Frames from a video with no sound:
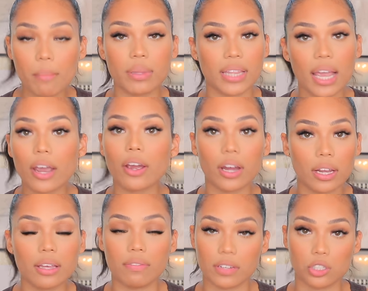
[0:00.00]
but they are going
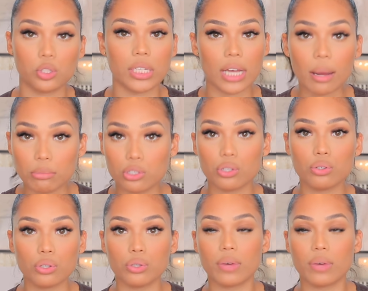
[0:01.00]
to eventually come to you.